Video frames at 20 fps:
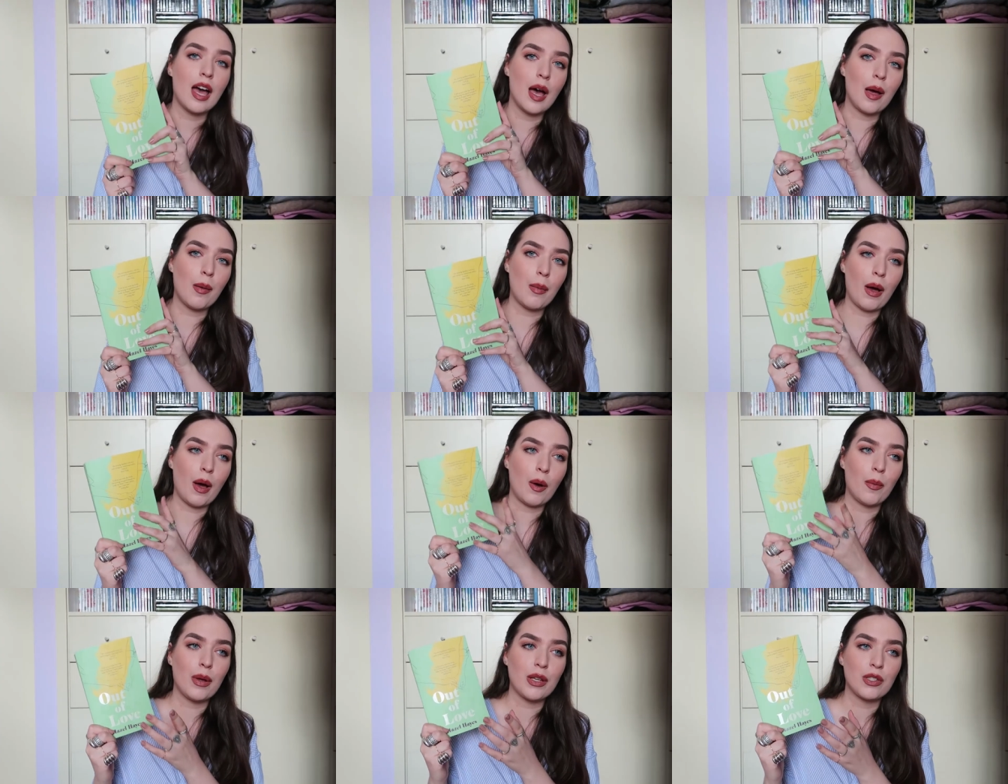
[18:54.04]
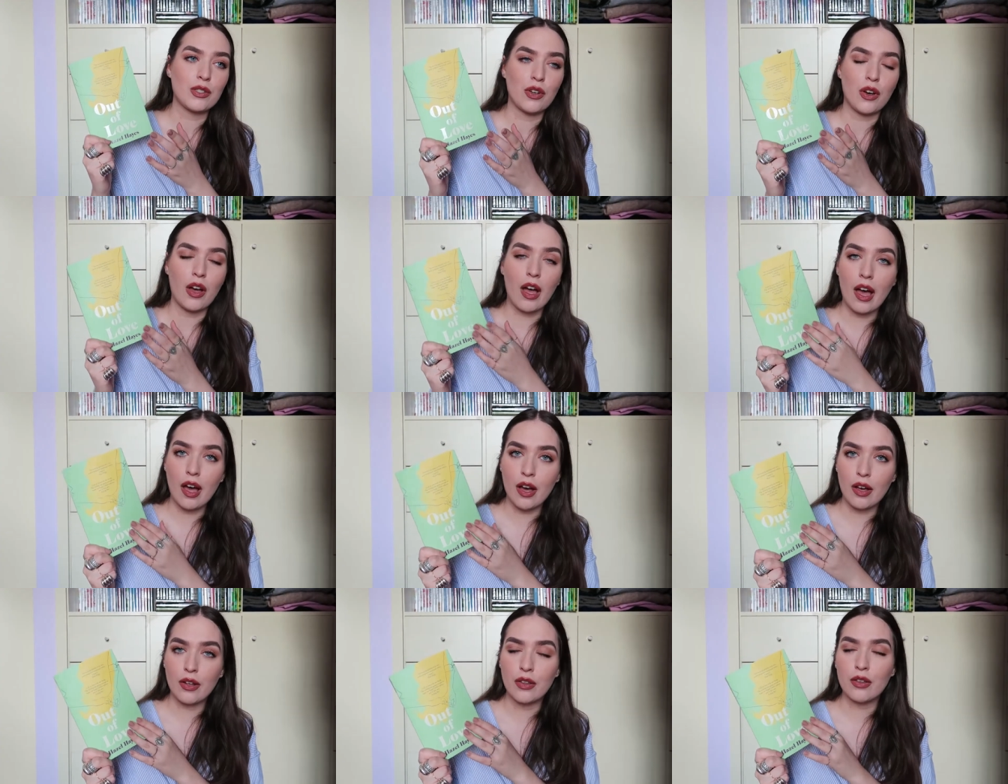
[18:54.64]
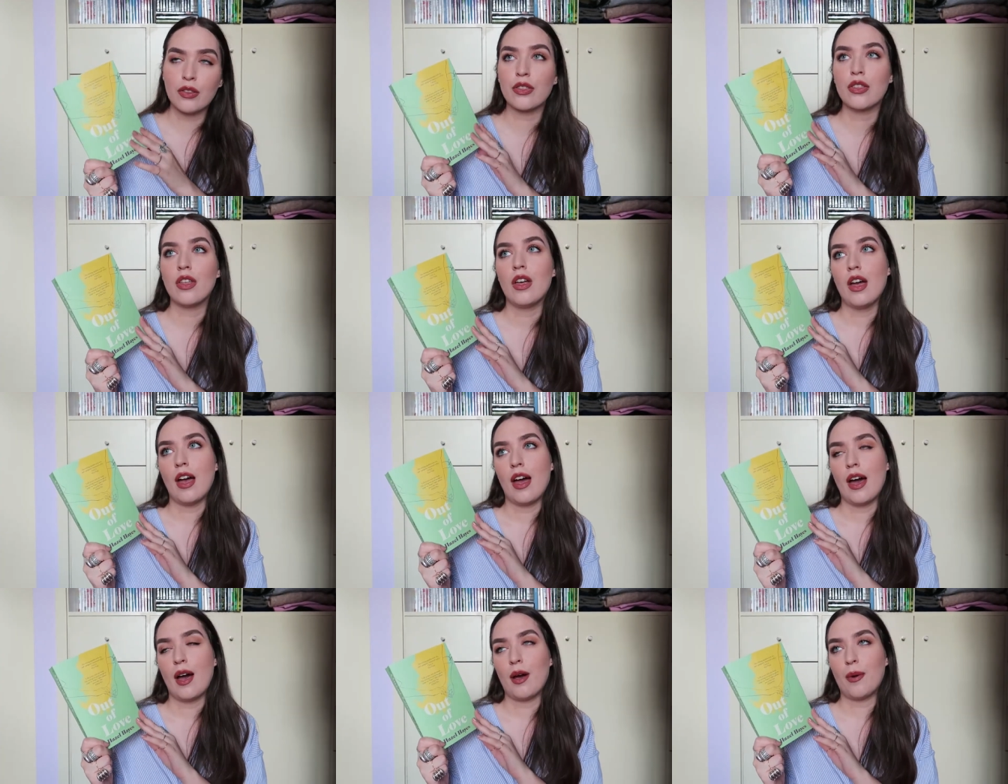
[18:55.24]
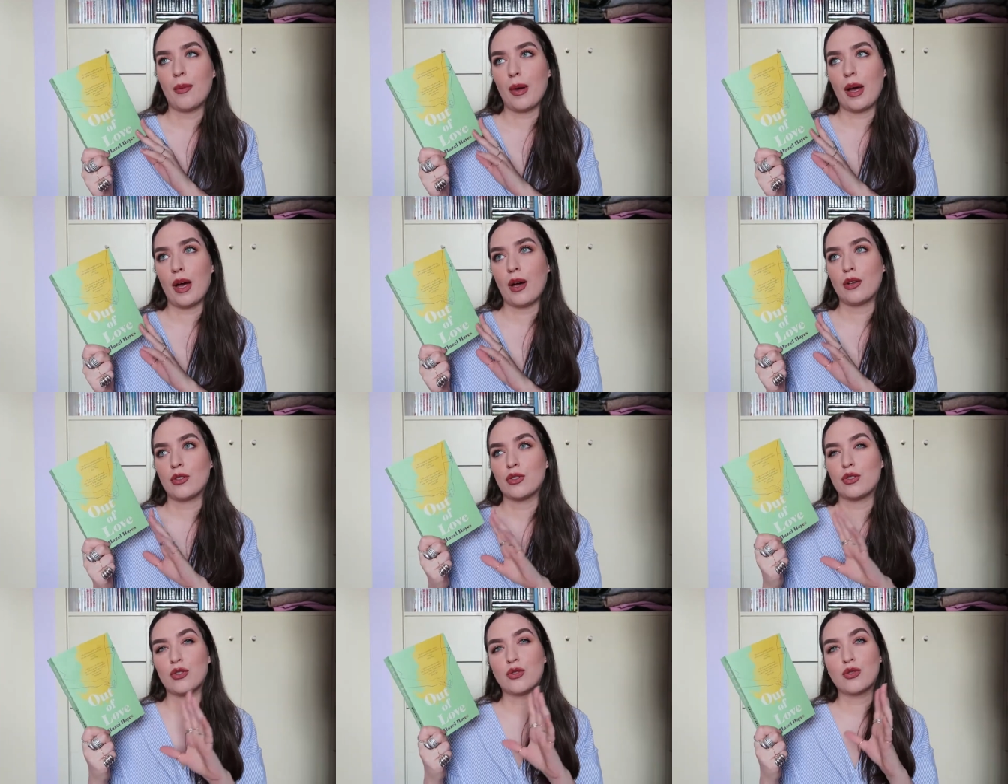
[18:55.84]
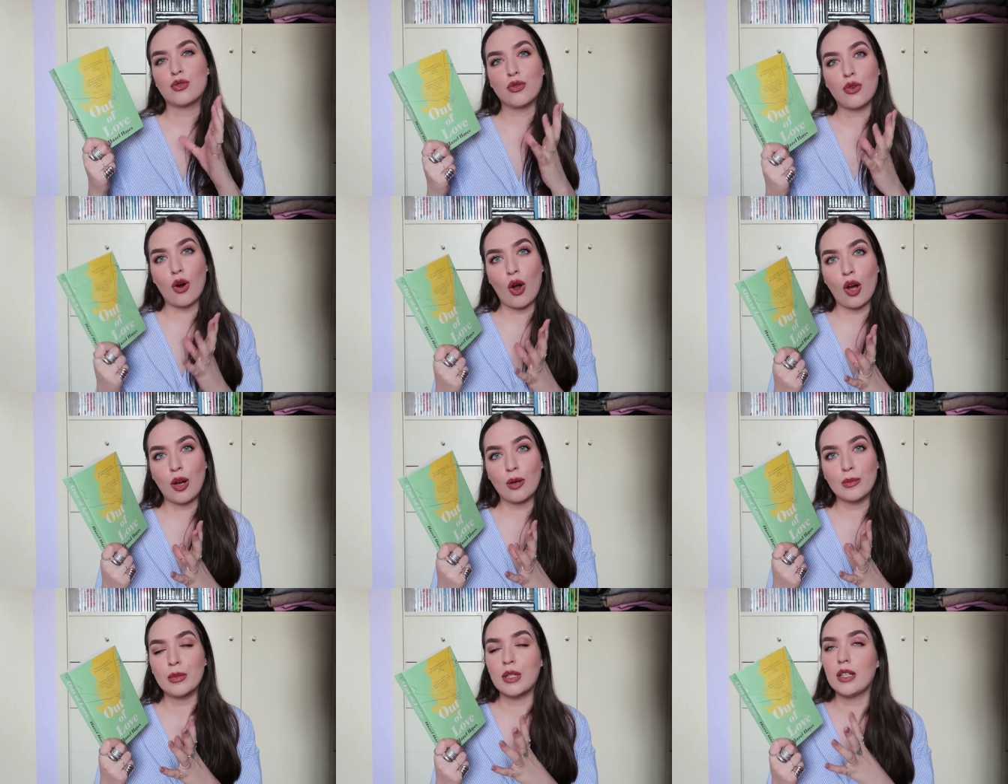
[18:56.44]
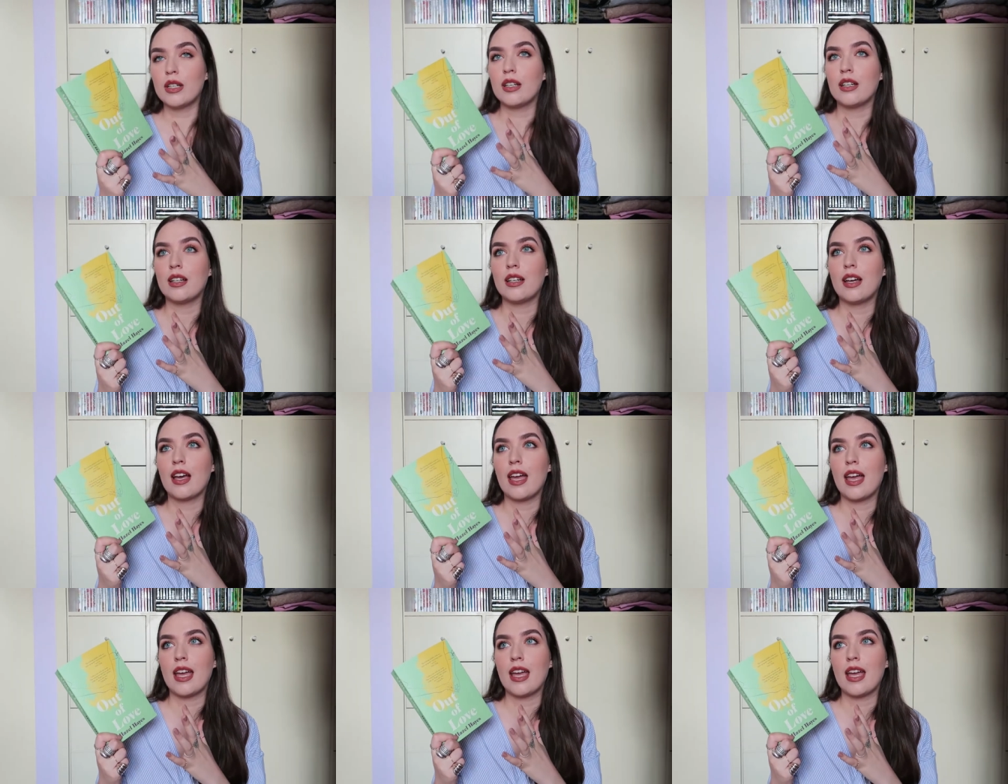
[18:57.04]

about mental health, about trauma,